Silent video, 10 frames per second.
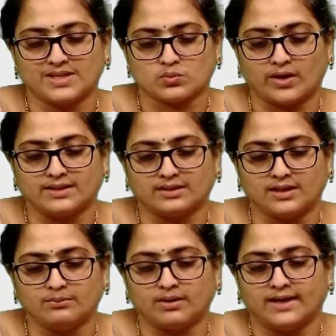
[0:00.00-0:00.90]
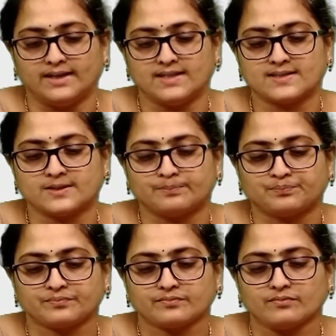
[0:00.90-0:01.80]
Y3 minus
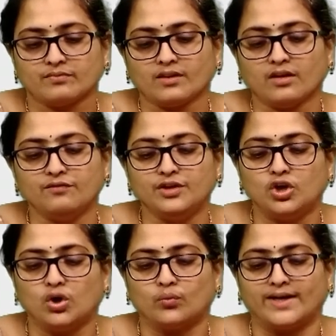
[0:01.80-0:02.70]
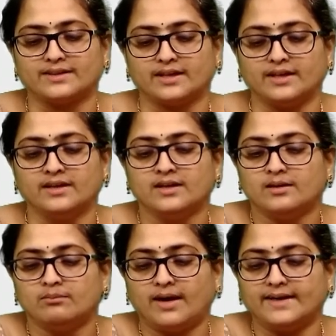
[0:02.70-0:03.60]
V0 Y3
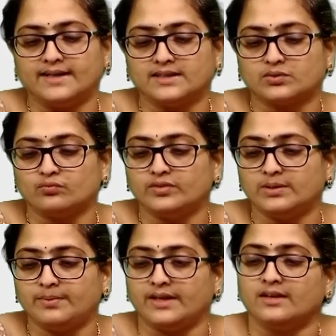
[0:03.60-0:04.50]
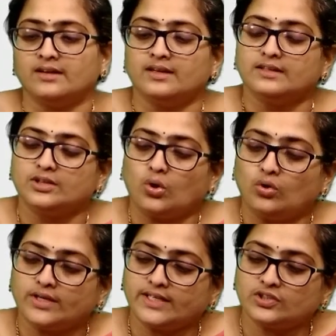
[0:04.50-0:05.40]
minus Vb. The
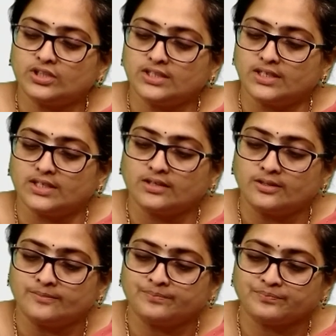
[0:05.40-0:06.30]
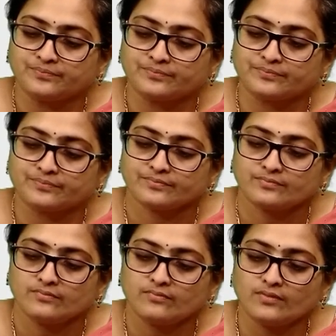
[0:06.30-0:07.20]
voltage here
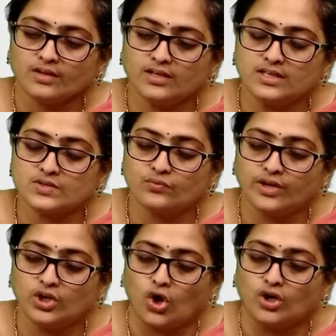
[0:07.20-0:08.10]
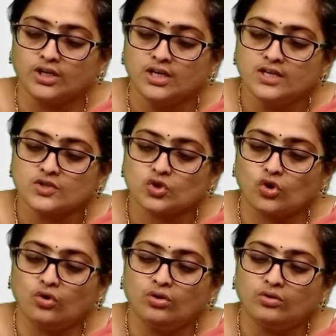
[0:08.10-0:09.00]
is V0.
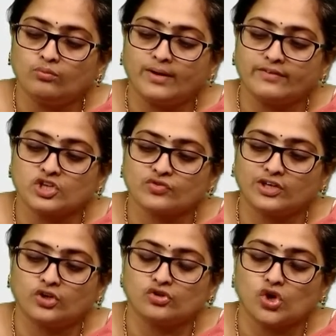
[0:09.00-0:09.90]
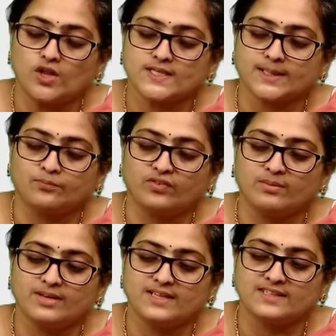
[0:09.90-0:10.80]
So by virtual ground concept,
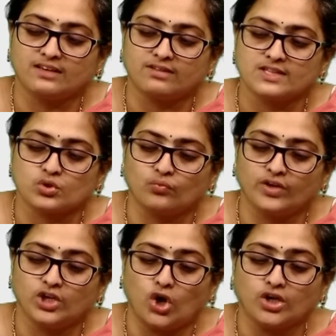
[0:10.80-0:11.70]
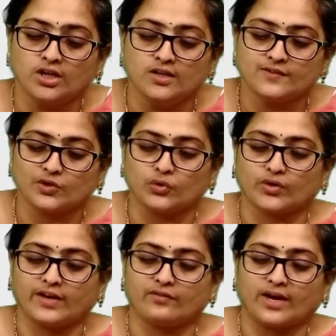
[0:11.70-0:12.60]
Vb is equals to V0. So you
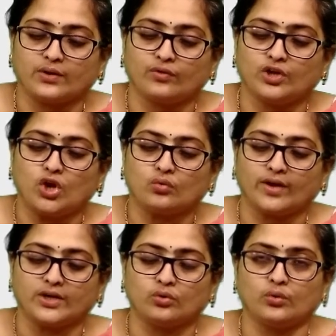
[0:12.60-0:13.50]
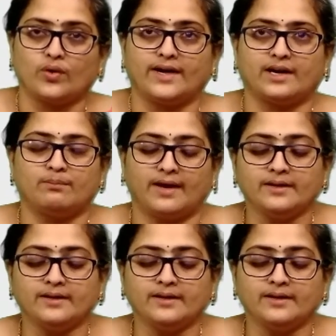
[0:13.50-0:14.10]
can write V0 Y2 divided by